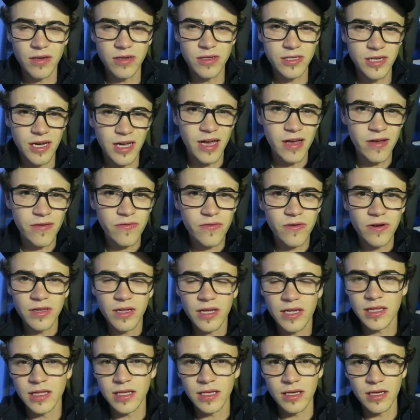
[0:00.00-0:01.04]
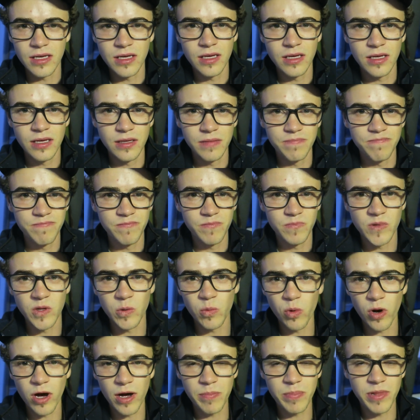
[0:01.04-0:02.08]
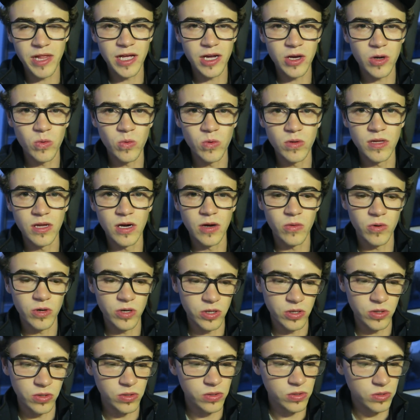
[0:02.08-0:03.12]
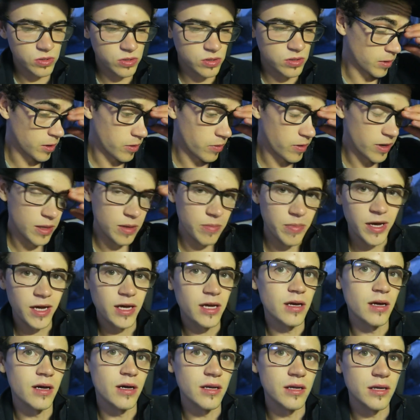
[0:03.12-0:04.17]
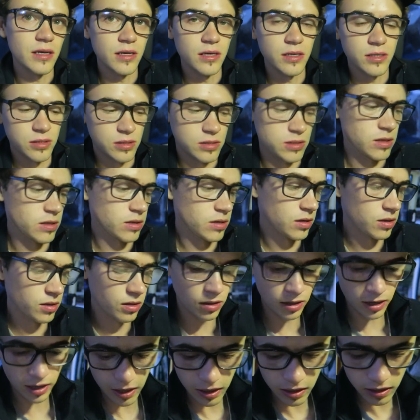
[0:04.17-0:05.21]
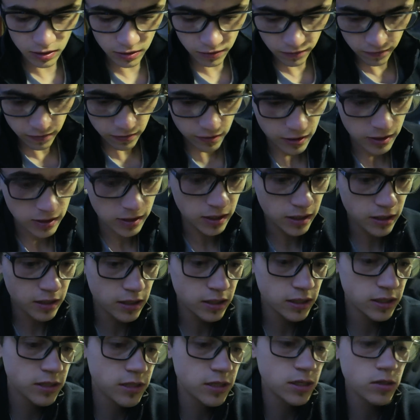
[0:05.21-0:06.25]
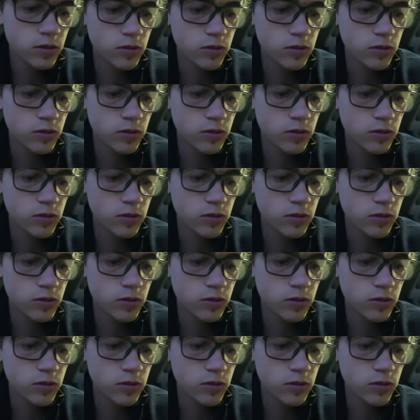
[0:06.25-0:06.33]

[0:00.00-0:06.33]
because I can't find like the the right plank of wood that I want to use around the backyard here. So I had a different idea just to